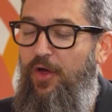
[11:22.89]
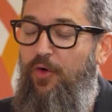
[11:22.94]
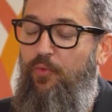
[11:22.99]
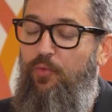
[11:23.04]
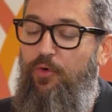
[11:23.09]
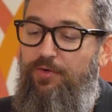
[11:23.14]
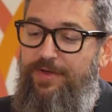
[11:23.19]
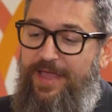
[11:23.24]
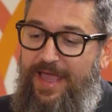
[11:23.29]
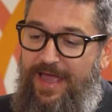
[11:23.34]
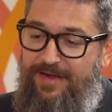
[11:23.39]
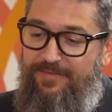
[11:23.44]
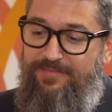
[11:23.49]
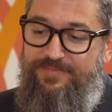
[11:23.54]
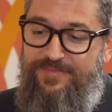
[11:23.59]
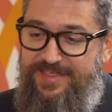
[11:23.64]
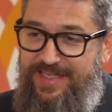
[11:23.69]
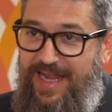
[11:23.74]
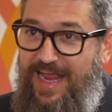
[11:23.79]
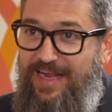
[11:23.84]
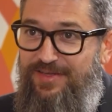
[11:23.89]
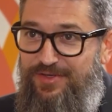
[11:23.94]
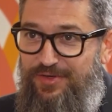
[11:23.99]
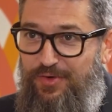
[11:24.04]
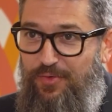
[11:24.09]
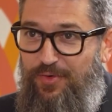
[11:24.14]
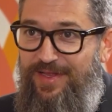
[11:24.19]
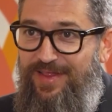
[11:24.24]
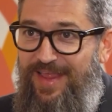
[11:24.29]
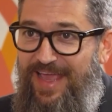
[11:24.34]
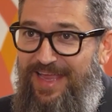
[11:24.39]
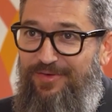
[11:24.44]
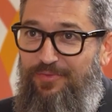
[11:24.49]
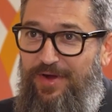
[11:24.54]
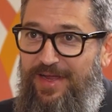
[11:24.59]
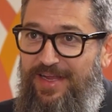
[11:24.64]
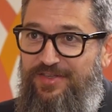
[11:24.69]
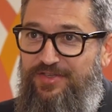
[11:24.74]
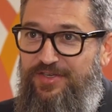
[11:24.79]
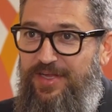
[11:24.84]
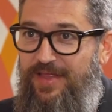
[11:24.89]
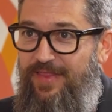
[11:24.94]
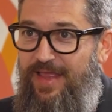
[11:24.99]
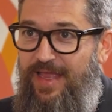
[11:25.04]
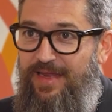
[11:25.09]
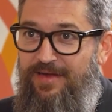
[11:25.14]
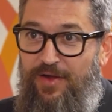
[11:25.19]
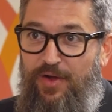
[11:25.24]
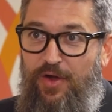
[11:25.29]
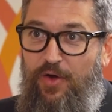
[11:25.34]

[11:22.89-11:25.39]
we'll get statutory language and then